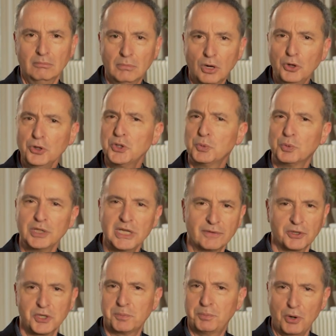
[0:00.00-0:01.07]
Most were
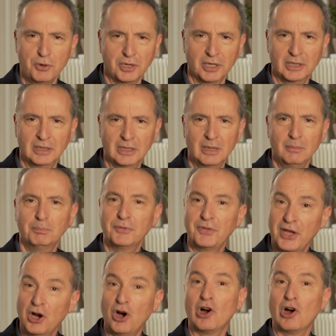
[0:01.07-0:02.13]
never spoken, but
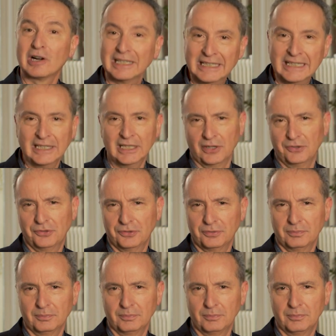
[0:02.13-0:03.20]
they are in us.
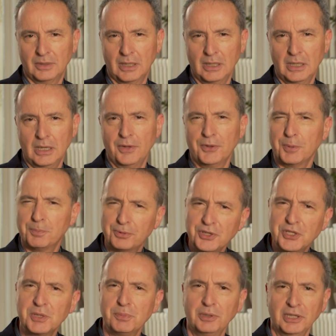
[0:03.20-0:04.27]
The
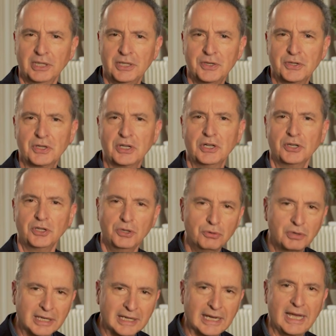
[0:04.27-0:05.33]
principle is you
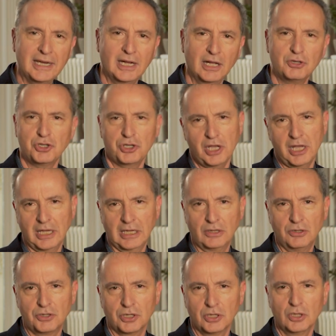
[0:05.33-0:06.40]
cannot
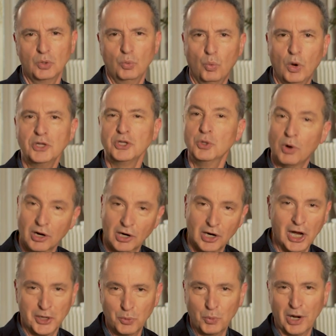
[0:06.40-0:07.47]
change what you are
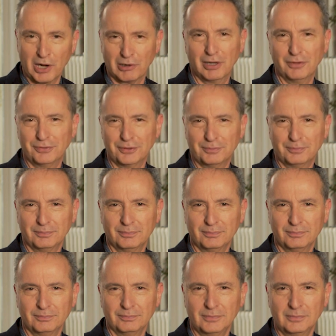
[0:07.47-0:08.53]
unaware of.
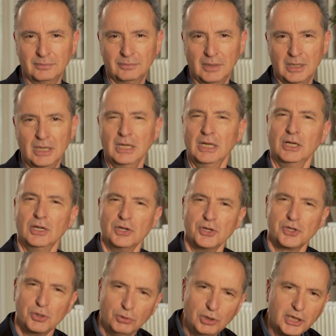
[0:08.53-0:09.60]

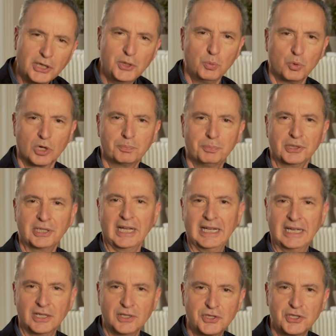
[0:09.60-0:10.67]
So look in the workbook
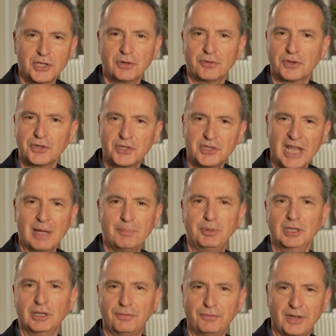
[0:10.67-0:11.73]
and consider the
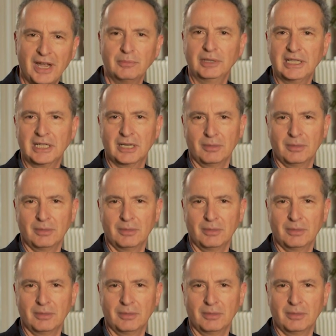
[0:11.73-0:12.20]
sample of family